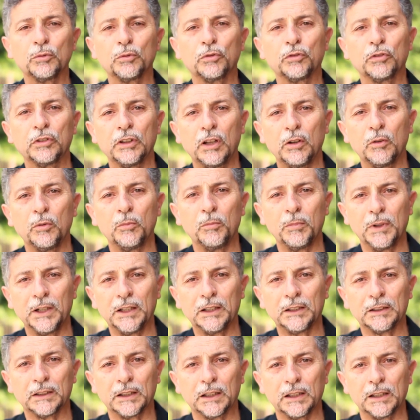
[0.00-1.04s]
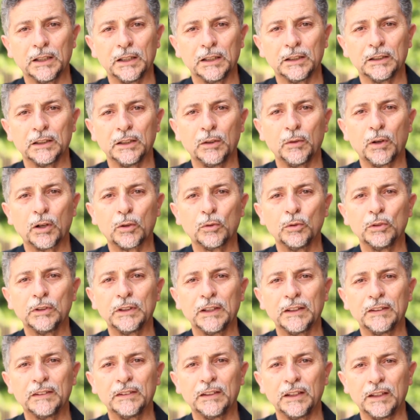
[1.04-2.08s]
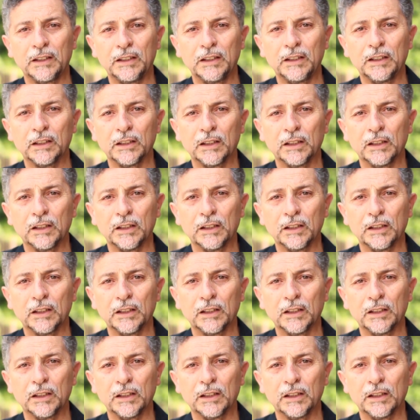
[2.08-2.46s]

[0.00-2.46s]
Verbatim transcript: itself would not happen in the best way.